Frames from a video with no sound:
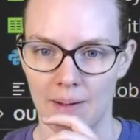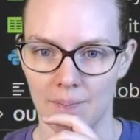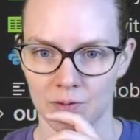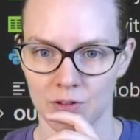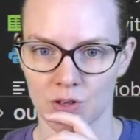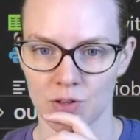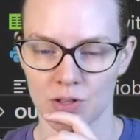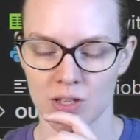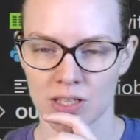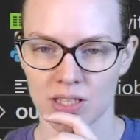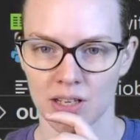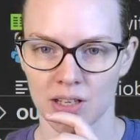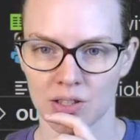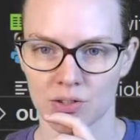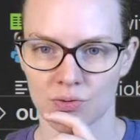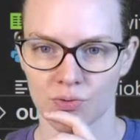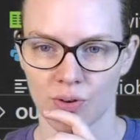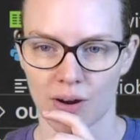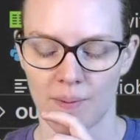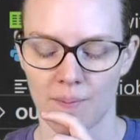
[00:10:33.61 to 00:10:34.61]
So this is
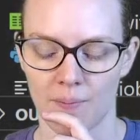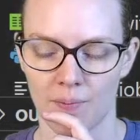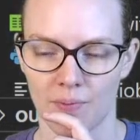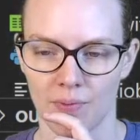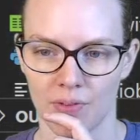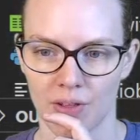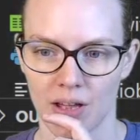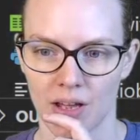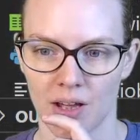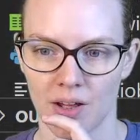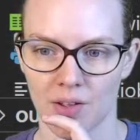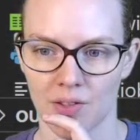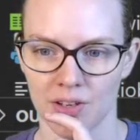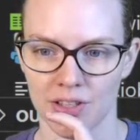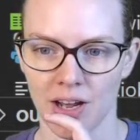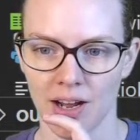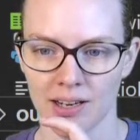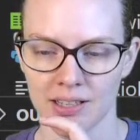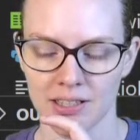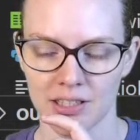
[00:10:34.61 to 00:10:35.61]
from the
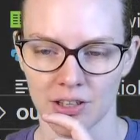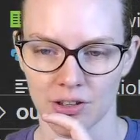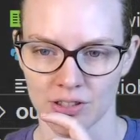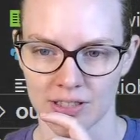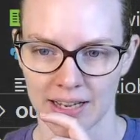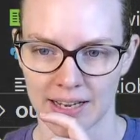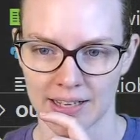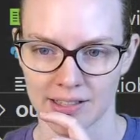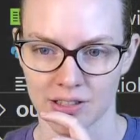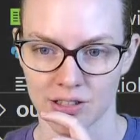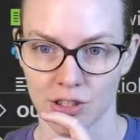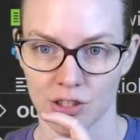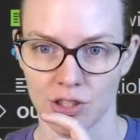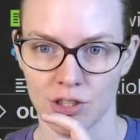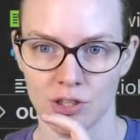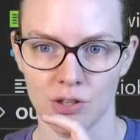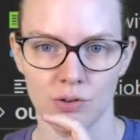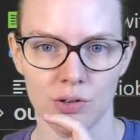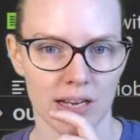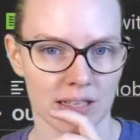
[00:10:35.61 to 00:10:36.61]
docs, and it looks like it's to
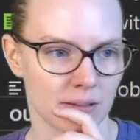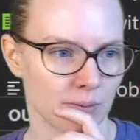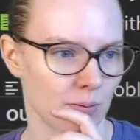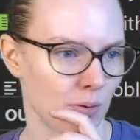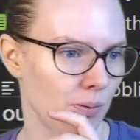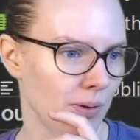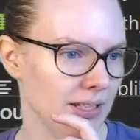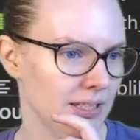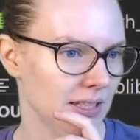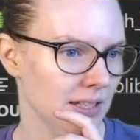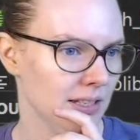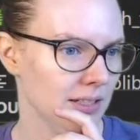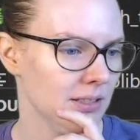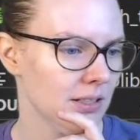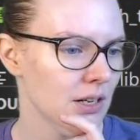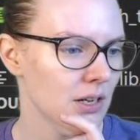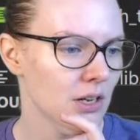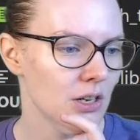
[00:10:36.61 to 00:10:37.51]
2 decimal places.